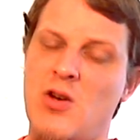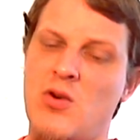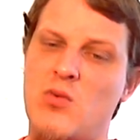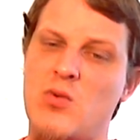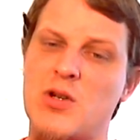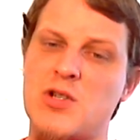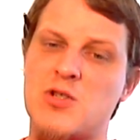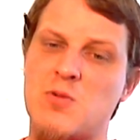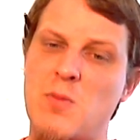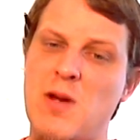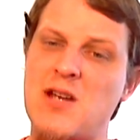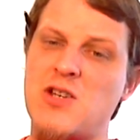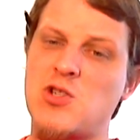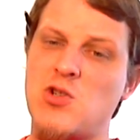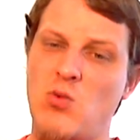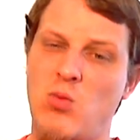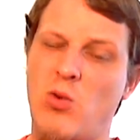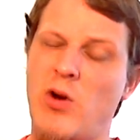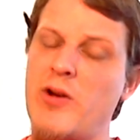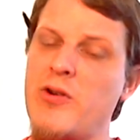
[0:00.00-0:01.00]
which makes
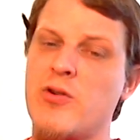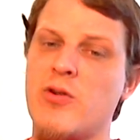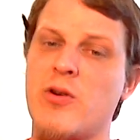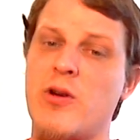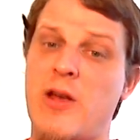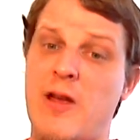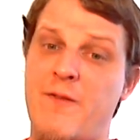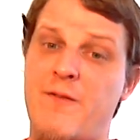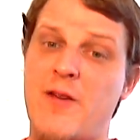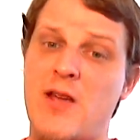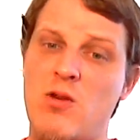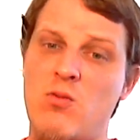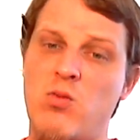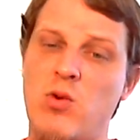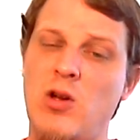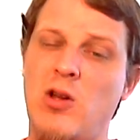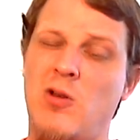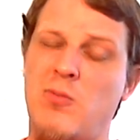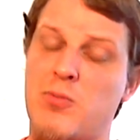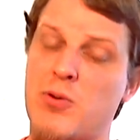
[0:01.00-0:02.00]
you wonder if he
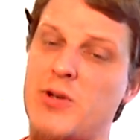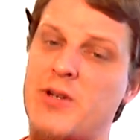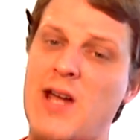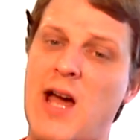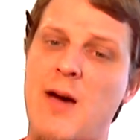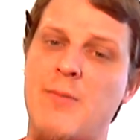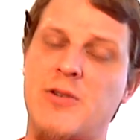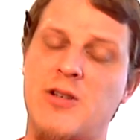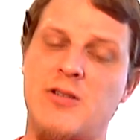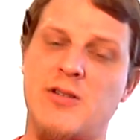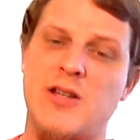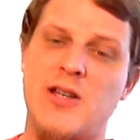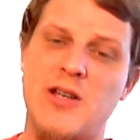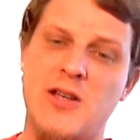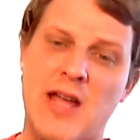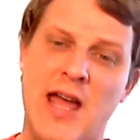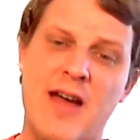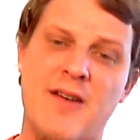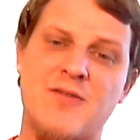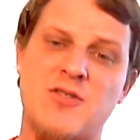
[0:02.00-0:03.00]
will
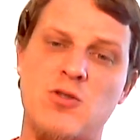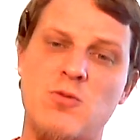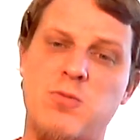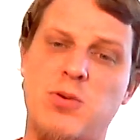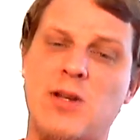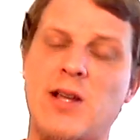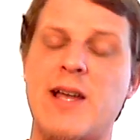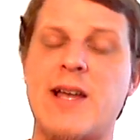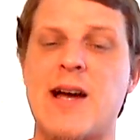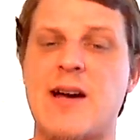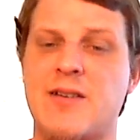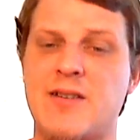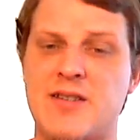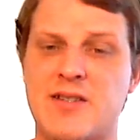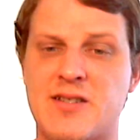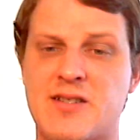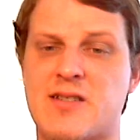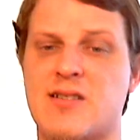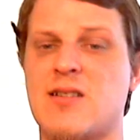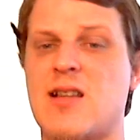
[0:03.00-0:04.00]
predominantly have to play out of
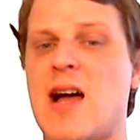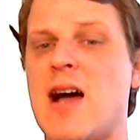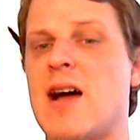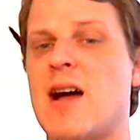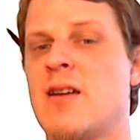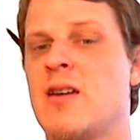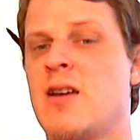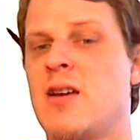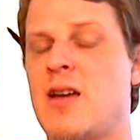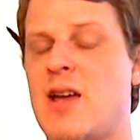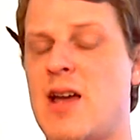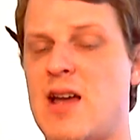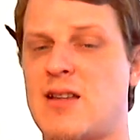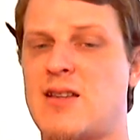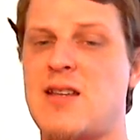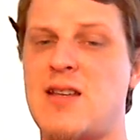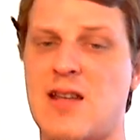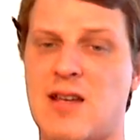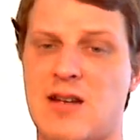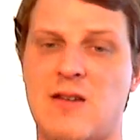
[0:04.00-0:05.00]
the slot
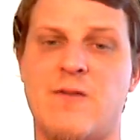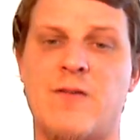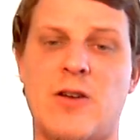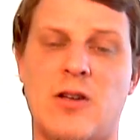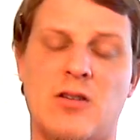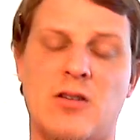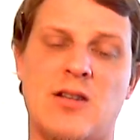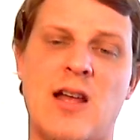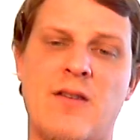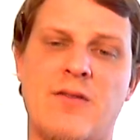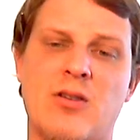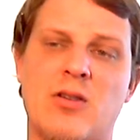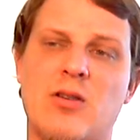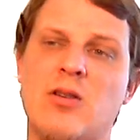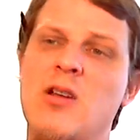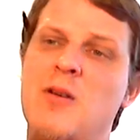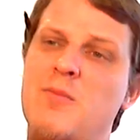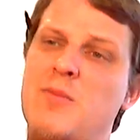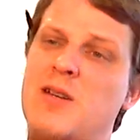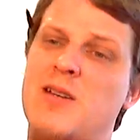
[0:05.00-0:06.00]
at the NFL
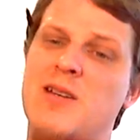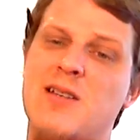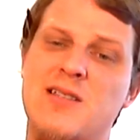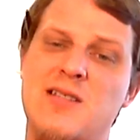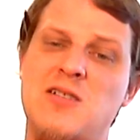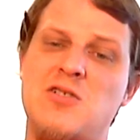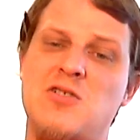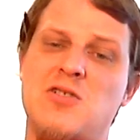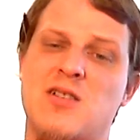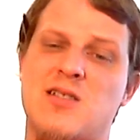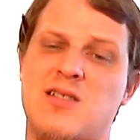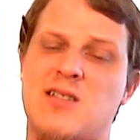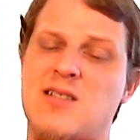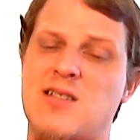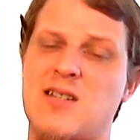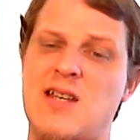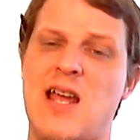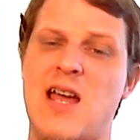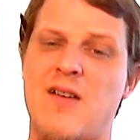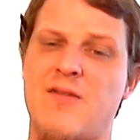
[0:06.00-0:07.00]
level because he just
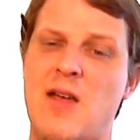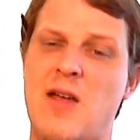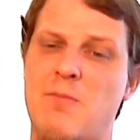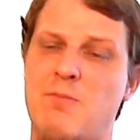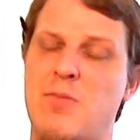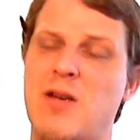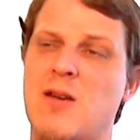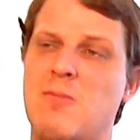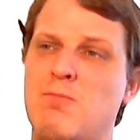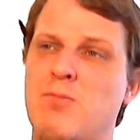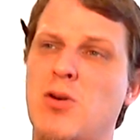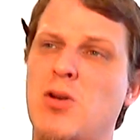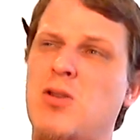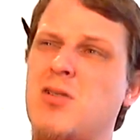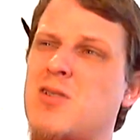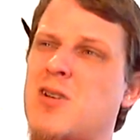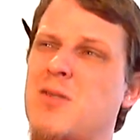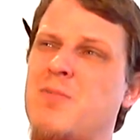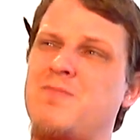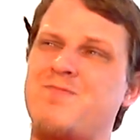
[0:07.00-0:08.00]
doesn't have that big
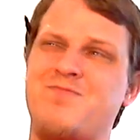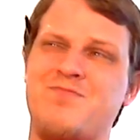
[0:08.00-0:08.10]
bulk.